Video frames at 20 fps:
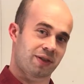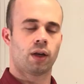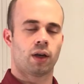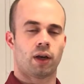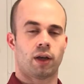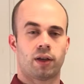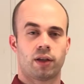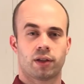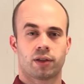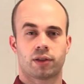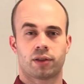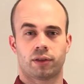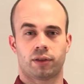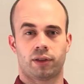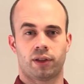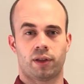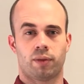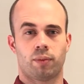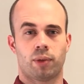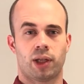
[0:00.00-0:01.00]

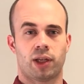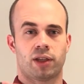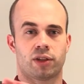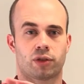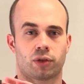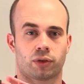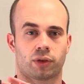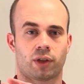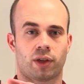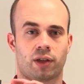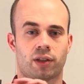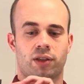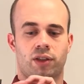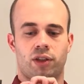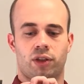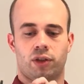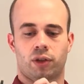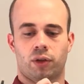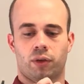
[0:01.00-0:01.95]
Additionally, many Song Dynasty Shou